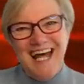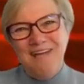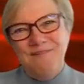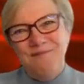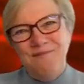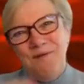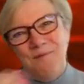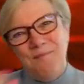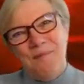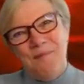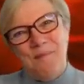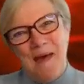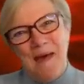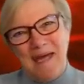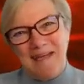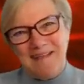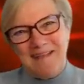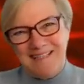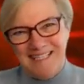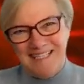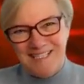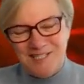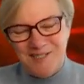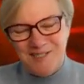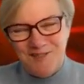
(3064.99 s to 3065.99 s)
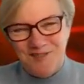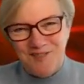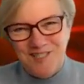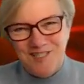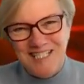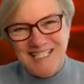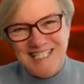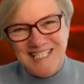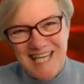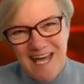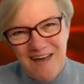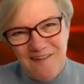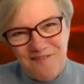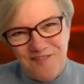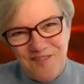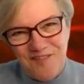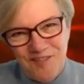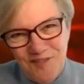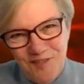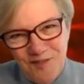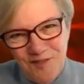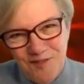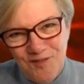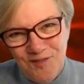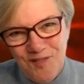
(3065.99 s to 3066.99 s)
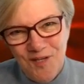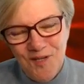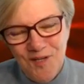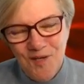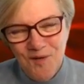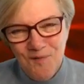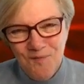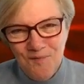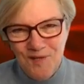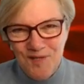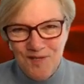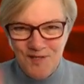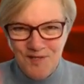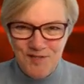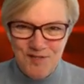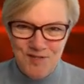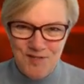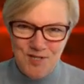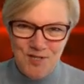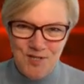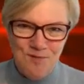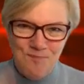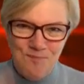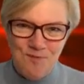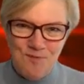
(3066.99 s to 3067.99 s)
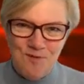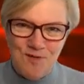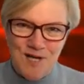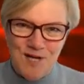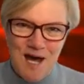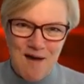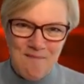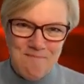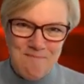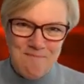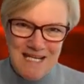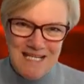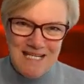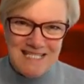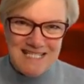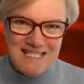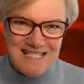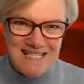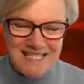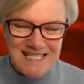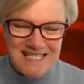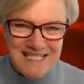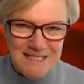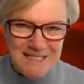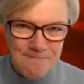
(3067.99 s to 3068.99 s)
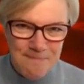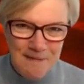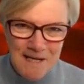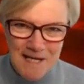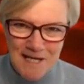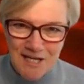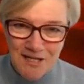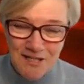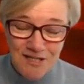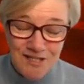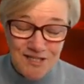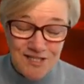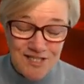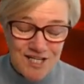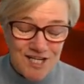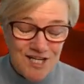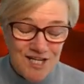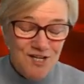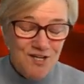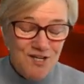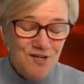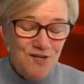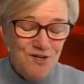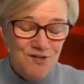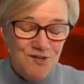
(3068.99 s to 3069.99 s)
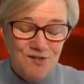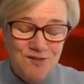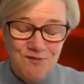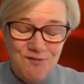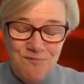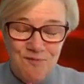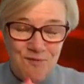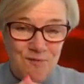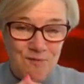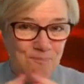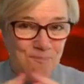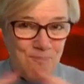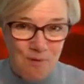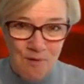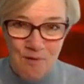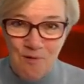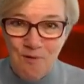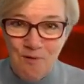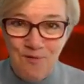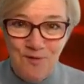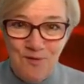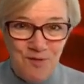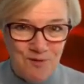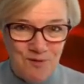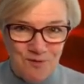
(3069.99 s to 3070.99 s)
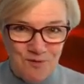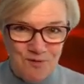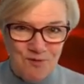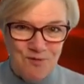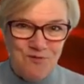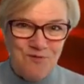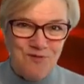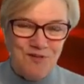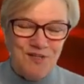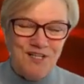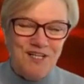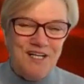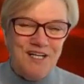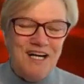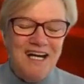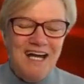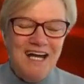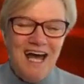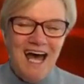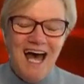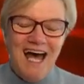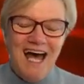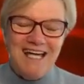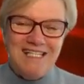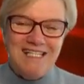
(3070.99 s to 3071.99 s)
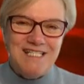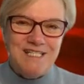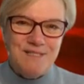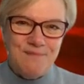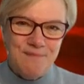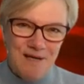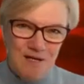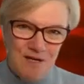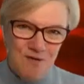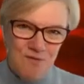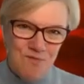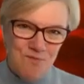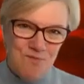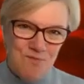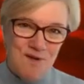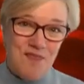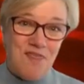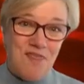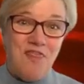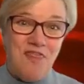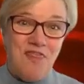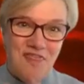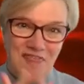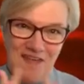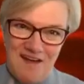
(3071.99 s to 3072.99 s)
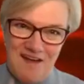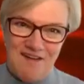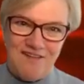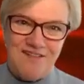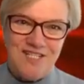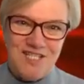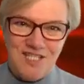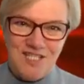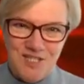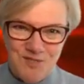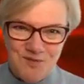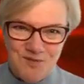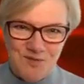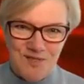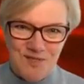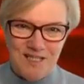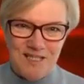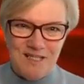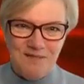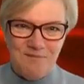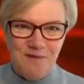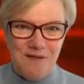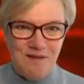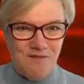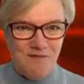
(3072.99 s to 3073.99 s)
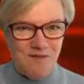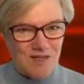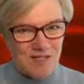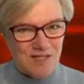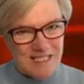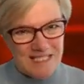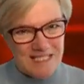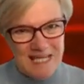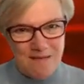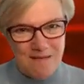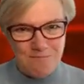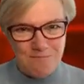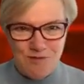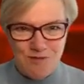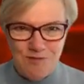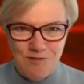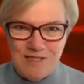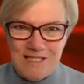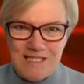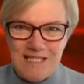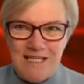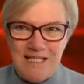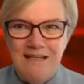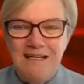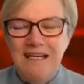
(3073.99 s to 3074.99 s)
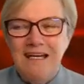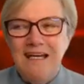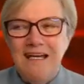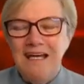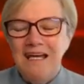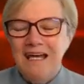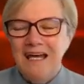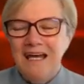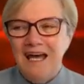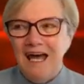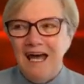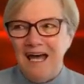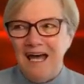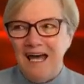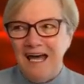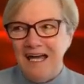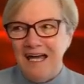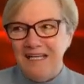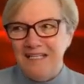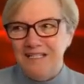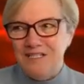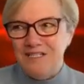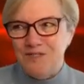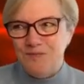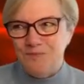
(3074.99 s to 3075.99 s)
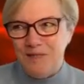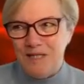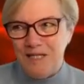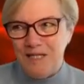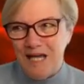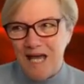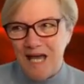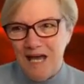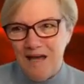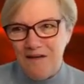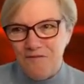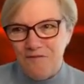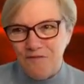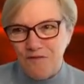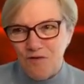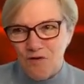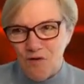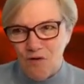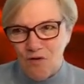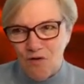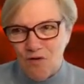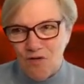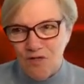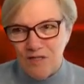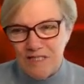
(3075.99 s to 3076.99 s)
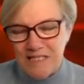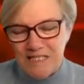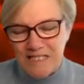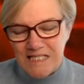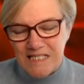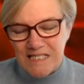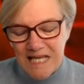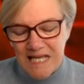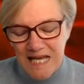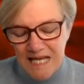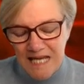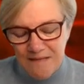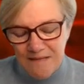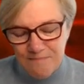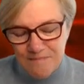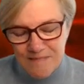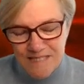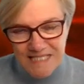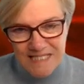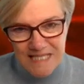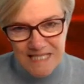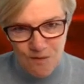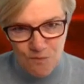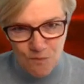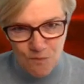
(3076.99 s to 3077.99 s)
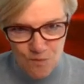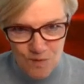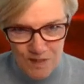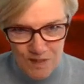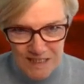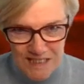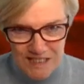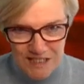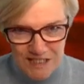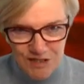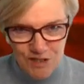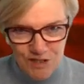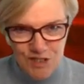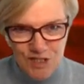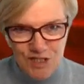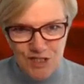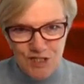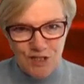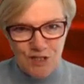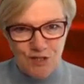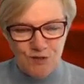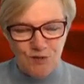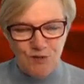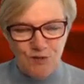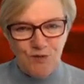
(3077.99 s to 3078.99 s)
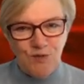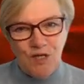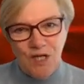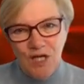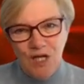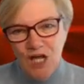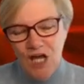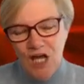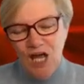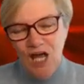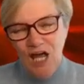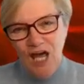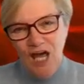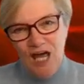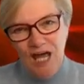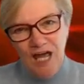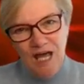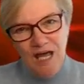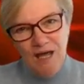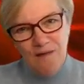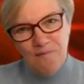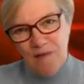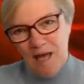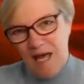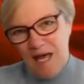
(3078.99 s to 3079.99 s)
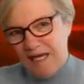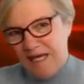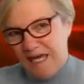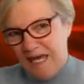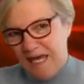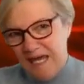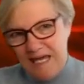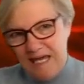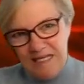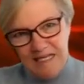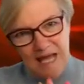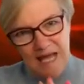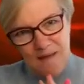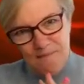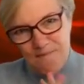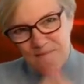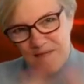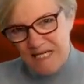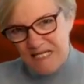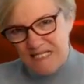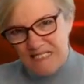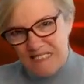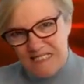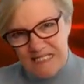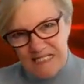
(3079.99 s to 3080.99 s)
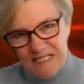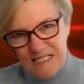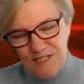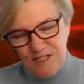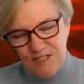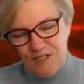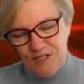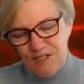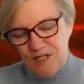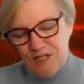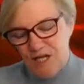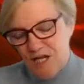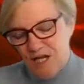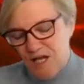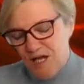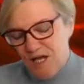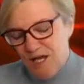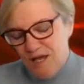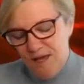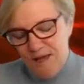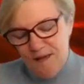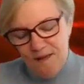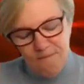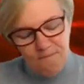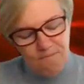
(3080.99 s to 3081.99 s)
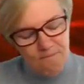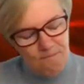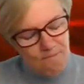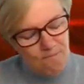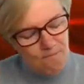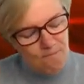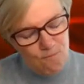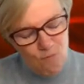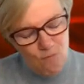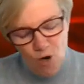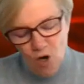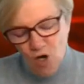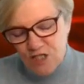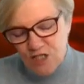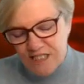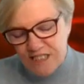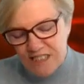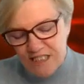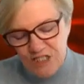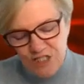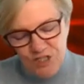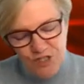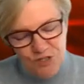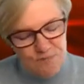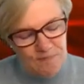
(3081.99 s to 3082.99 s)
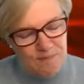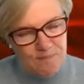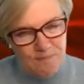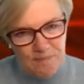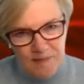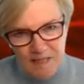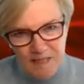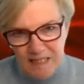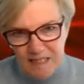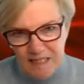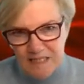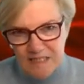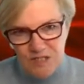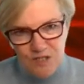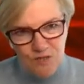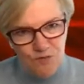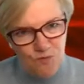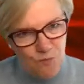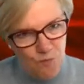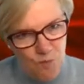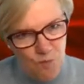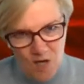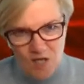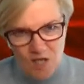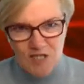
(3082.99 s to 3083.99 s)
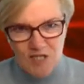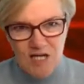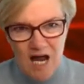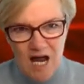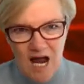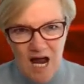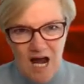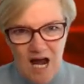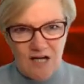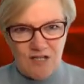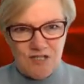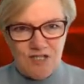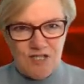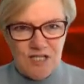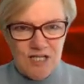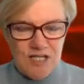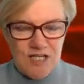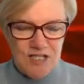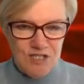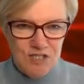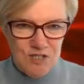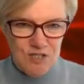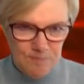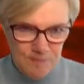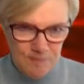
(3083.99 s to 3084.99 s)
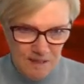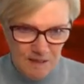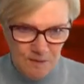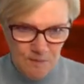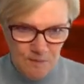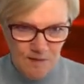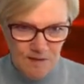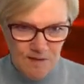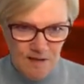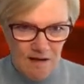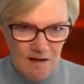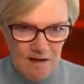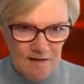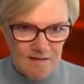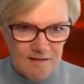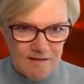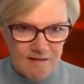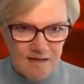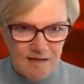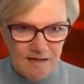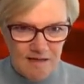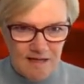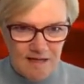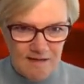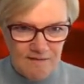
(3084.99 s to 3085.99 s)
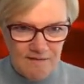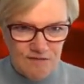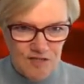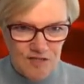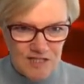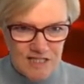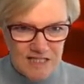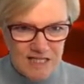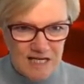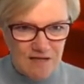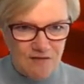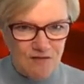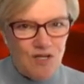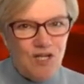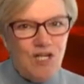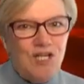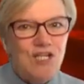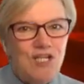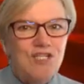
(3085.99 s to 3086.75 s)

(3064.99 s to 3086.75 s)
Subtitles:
And we'll be back later on this afternoon with two more amazing speakers who will bowl you over as well with their story. We have got Sam Dosa and we have got Satwinder Sagu. Again, amazing, modest human beings who've worked hard to be where they are in their life just now.